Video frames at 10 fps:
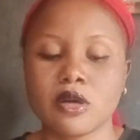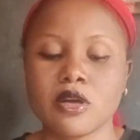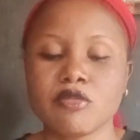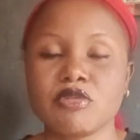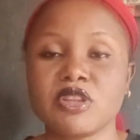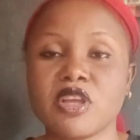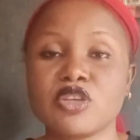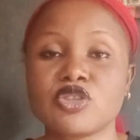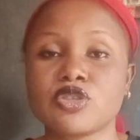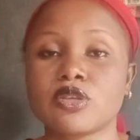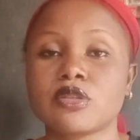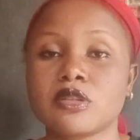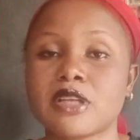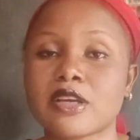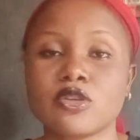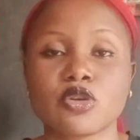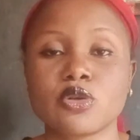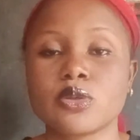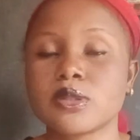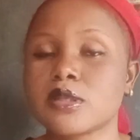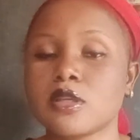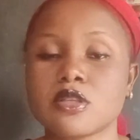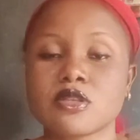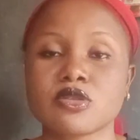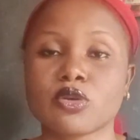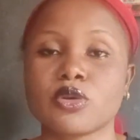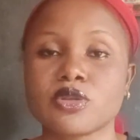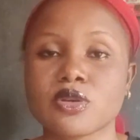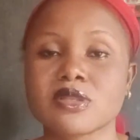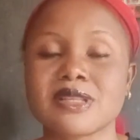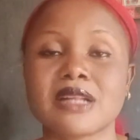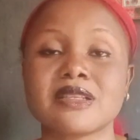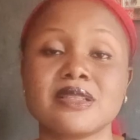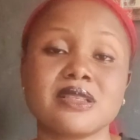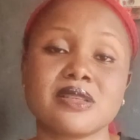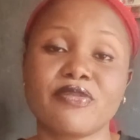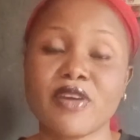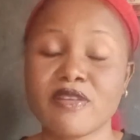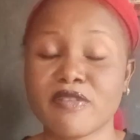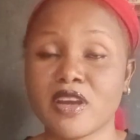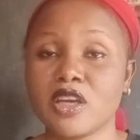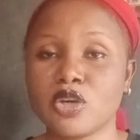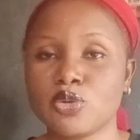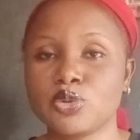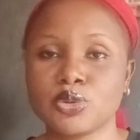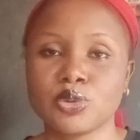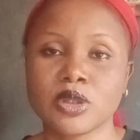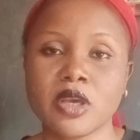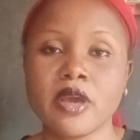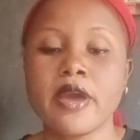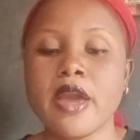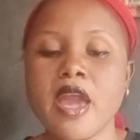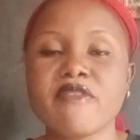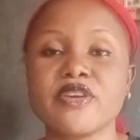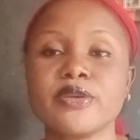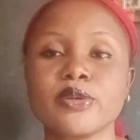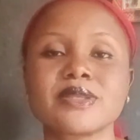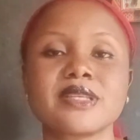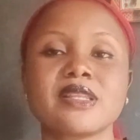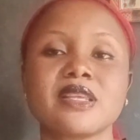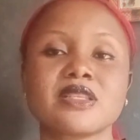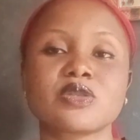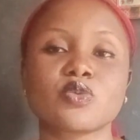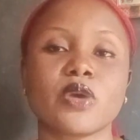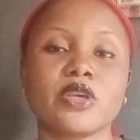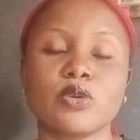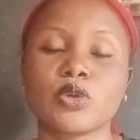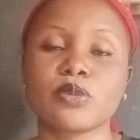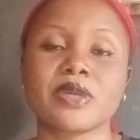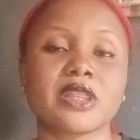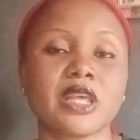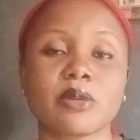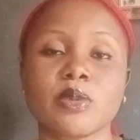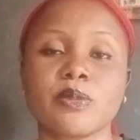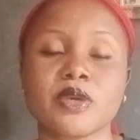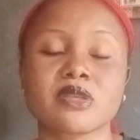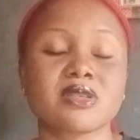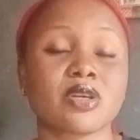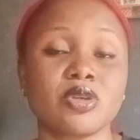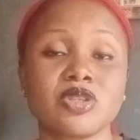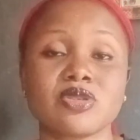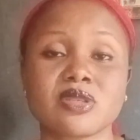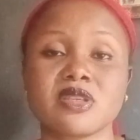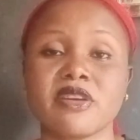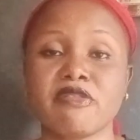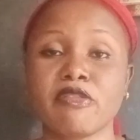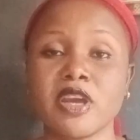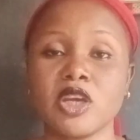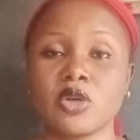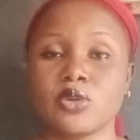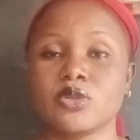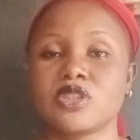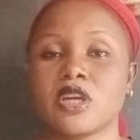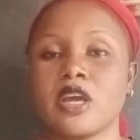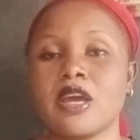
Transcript: irritation. That's not cause, it is not going to cause that. It is very, very good. Okay, if you use it this way, you'll come and thank me, because you're going to see a very huge